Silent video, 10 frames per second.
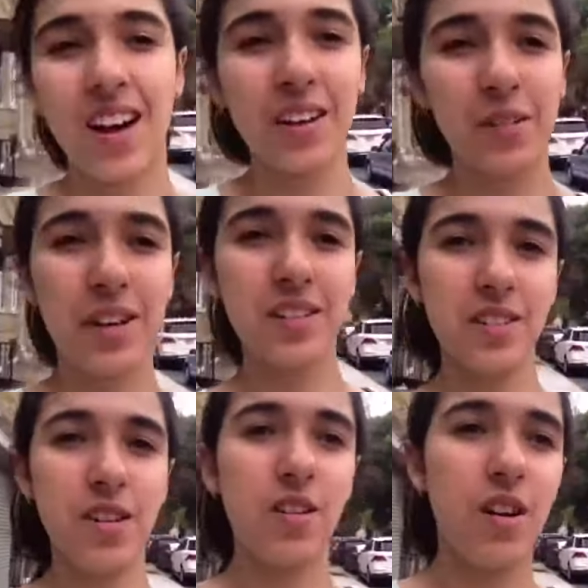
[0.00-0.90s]
Anyway,
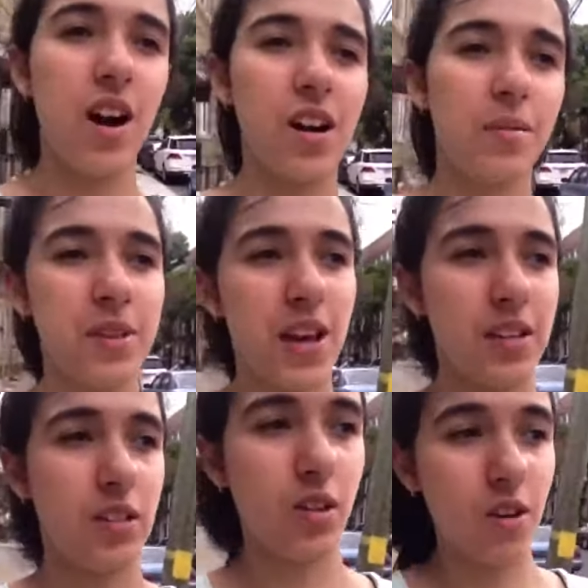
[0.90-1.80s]
so um yeah,
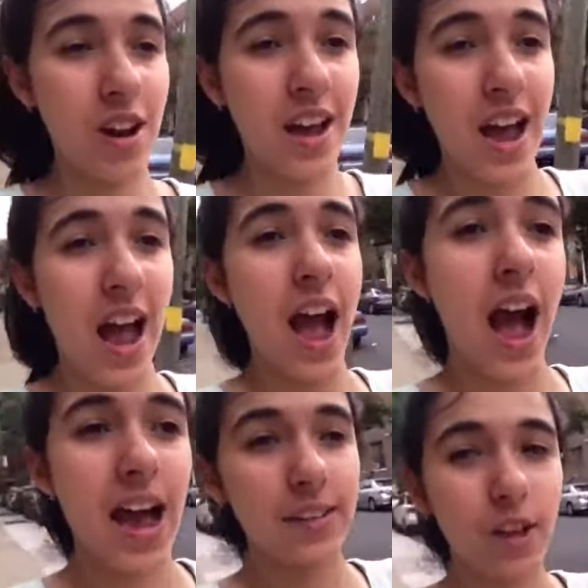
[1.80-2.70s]
so
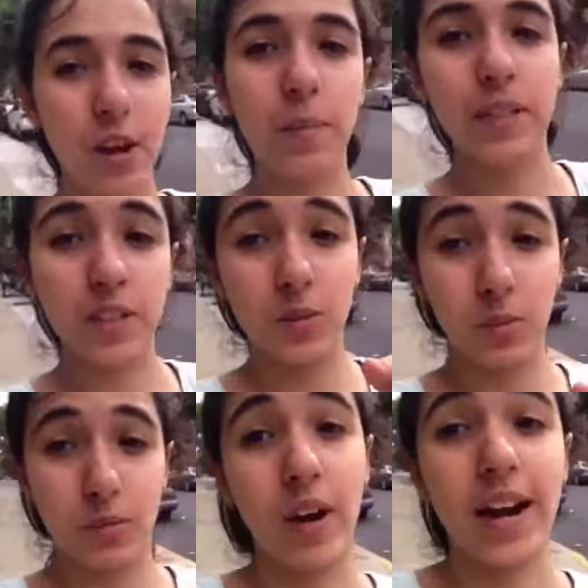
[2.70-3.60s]
I thought about this
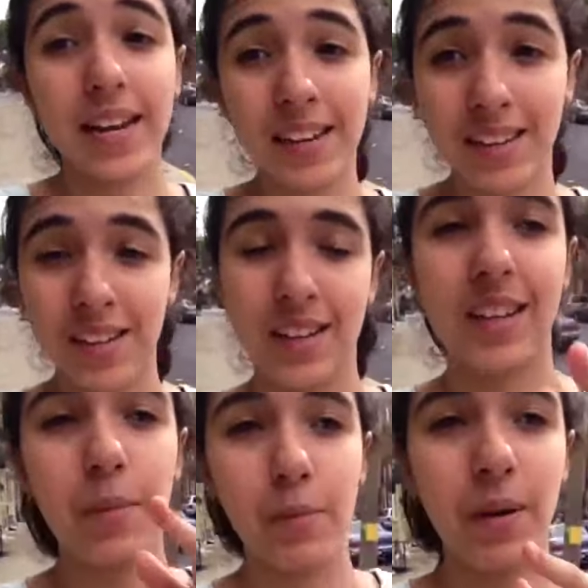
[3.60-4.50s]
prank
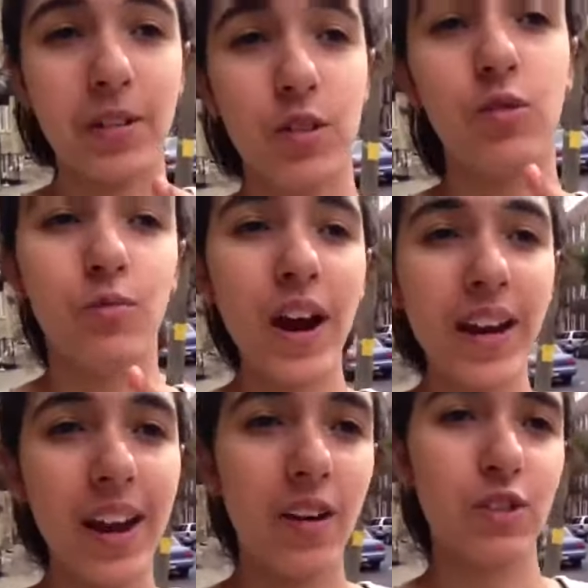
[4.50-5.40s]
that I'm about to do
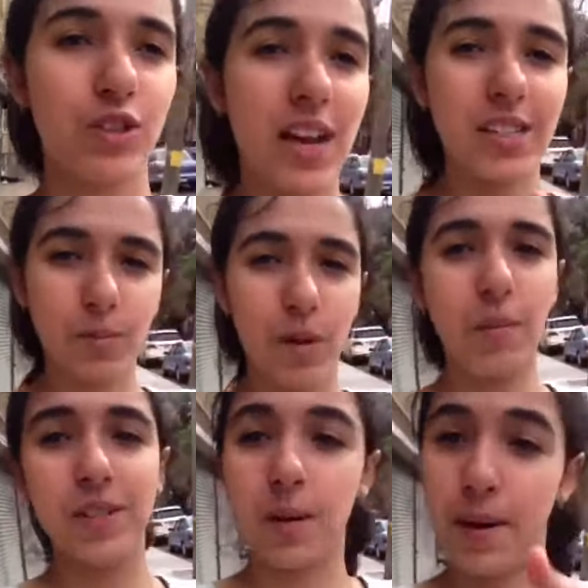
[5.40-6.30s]
right now, as you guys could
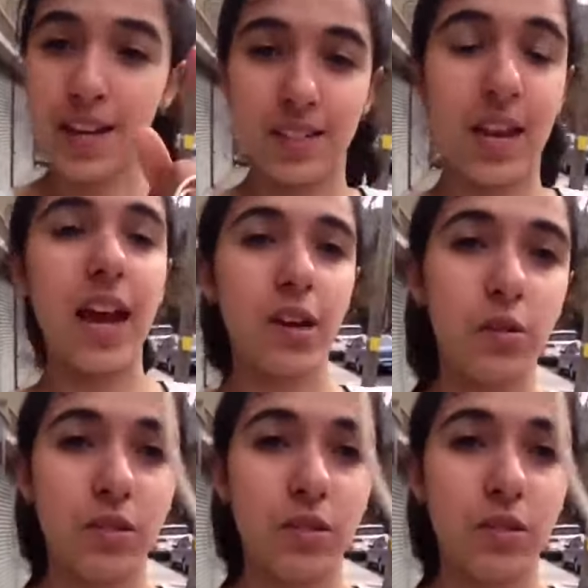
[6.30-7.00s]
probably tell by the title